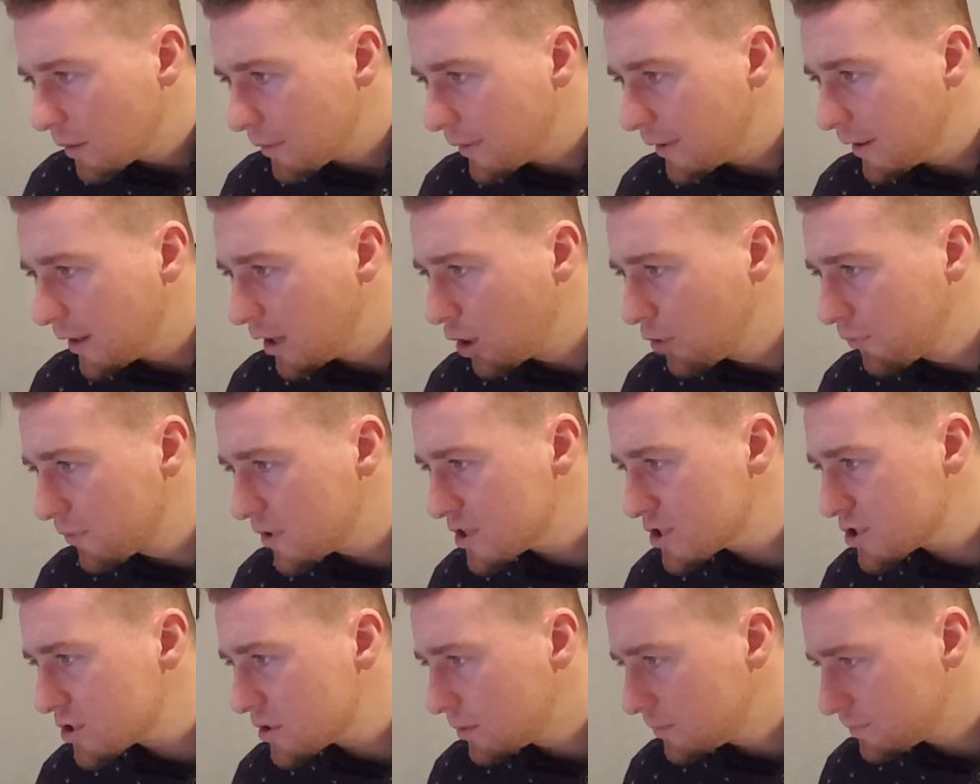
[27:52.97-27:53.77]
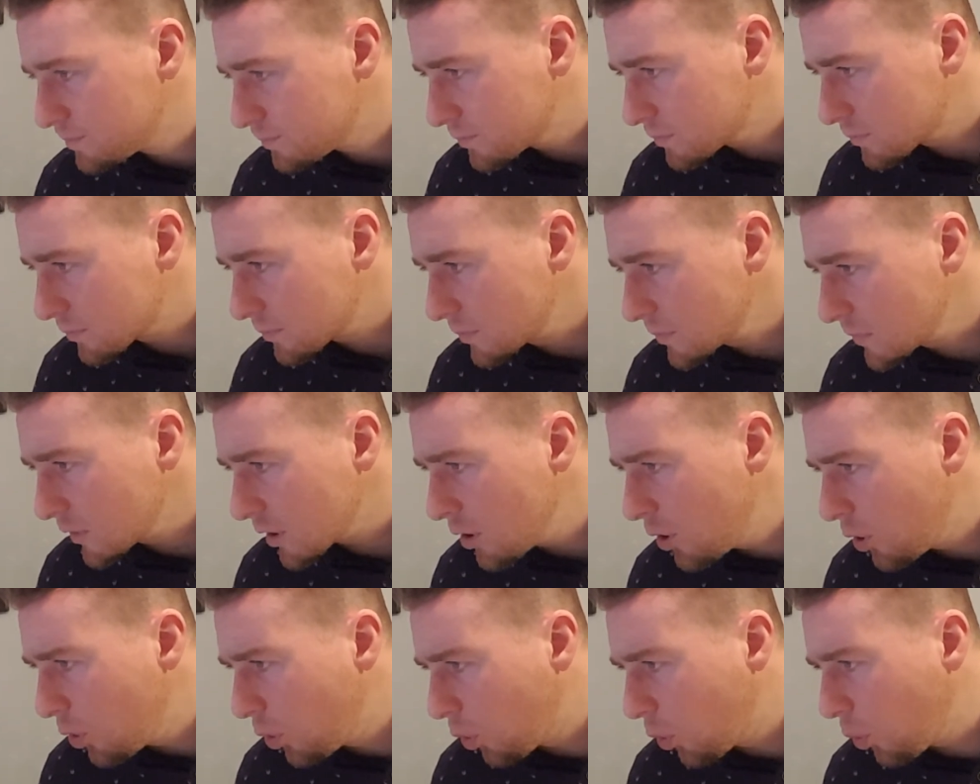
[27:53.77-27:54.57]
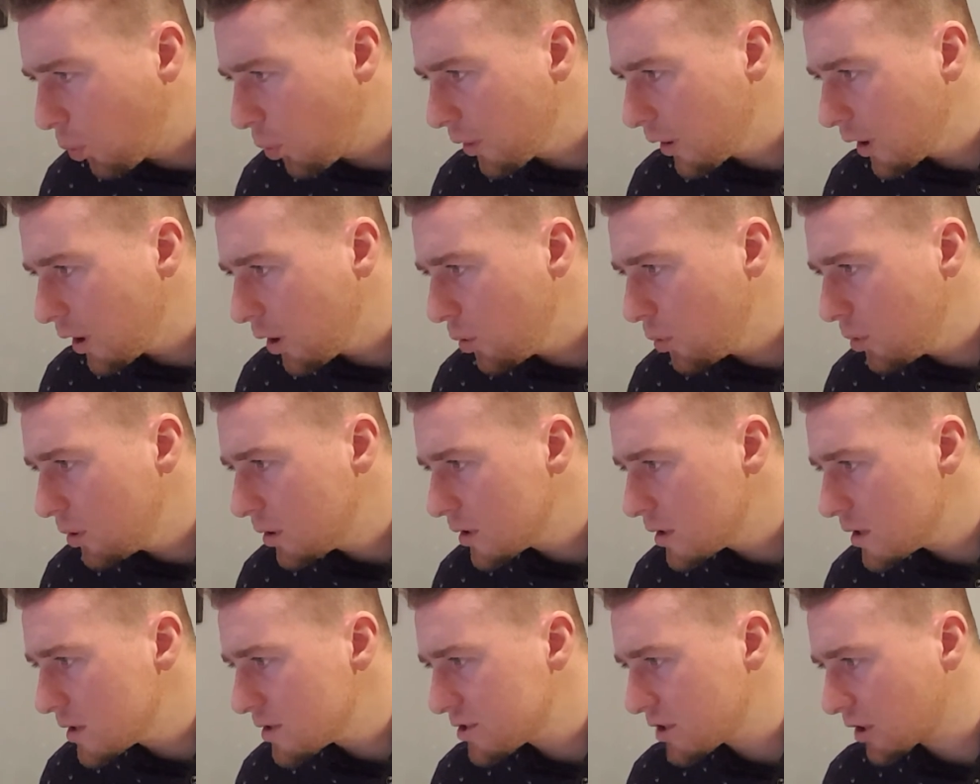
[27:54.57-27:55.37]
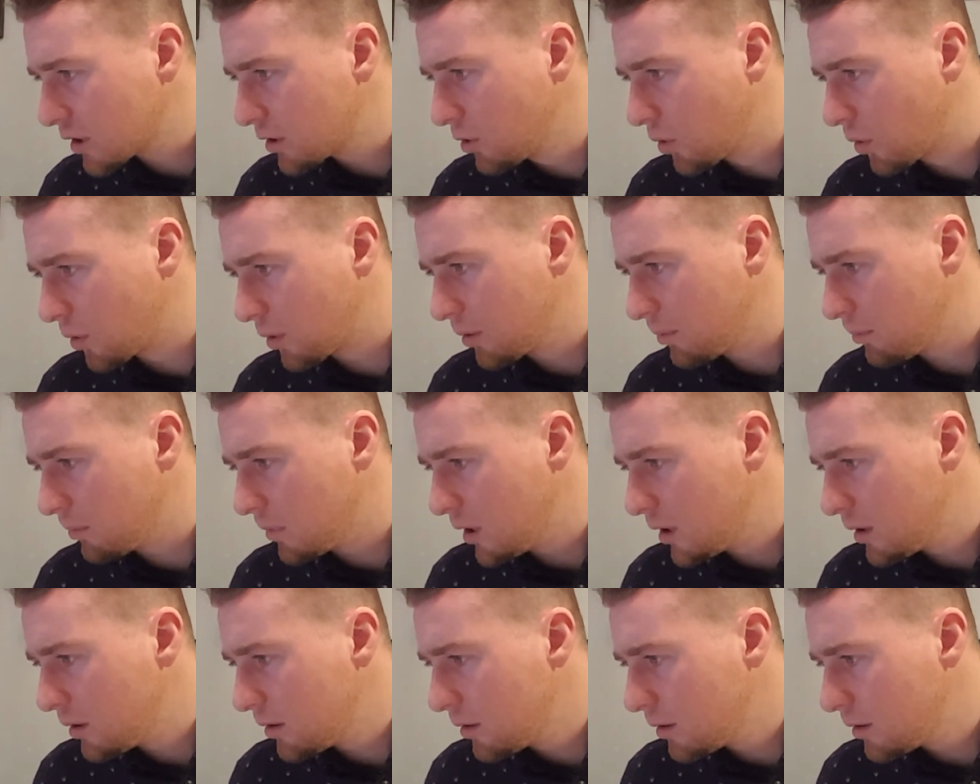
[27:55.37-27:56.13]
Novus Ordo Seclorum.